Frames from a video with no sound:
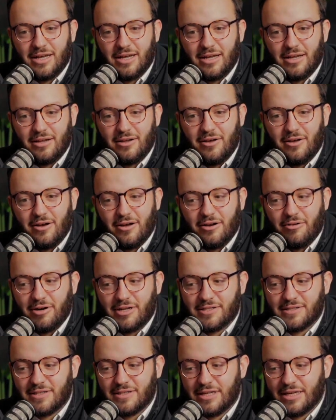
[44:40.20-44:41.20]
on
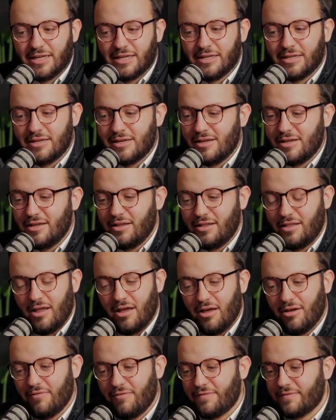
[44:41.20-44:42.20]
recently.
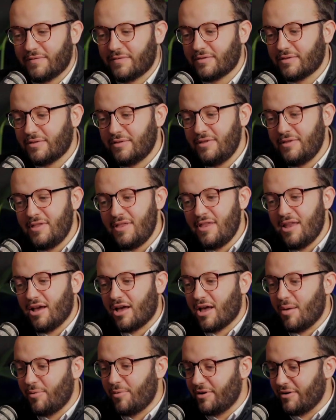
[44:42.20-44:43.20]
Love a
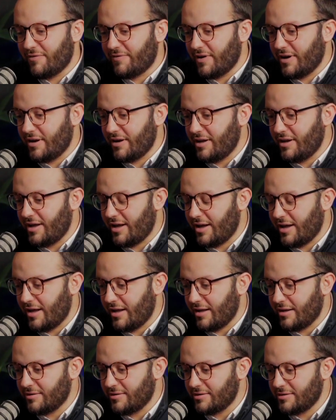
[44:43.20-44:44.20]
couple different
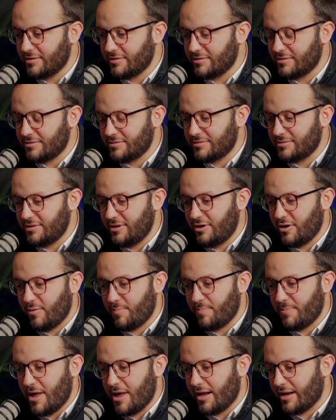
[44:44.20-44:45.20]

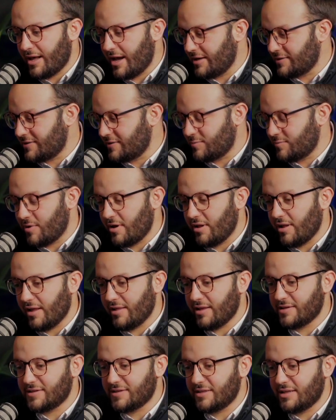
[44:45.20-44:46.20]
podcasts as well. I
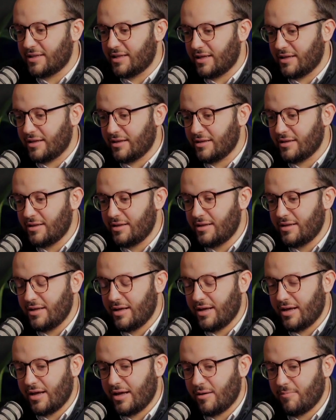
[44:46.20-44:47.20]
listen to
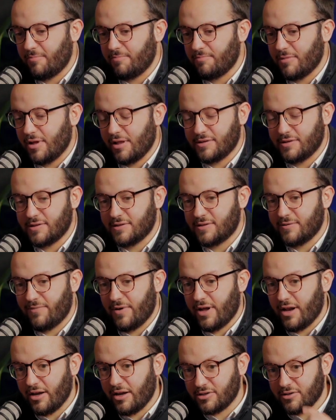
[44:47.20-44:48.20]
some
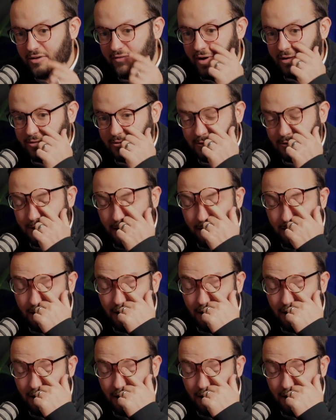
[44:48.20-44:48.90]
financial advisors on